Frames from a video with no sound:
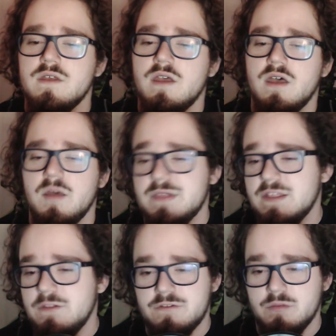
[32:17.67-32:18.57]
But they
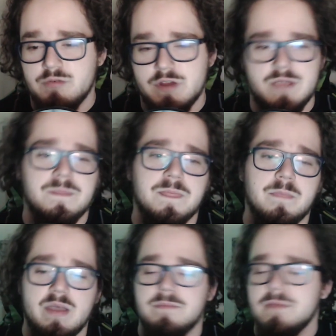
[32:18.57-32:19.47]
look so pretty.
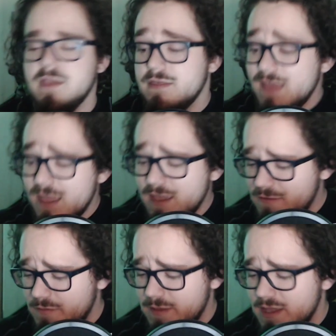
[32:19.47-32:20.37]
But thank you guys
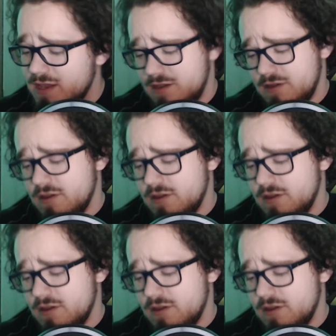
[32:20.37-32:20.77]
for being here.